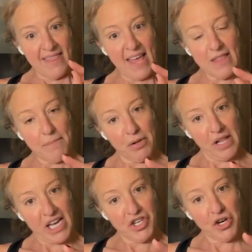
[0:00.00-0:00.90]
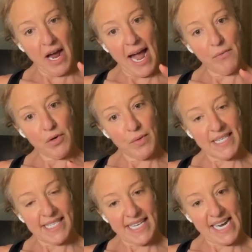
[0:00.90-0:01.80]
that the pleasure I would
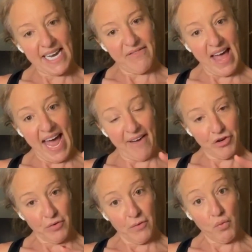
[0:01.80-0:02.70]
receive after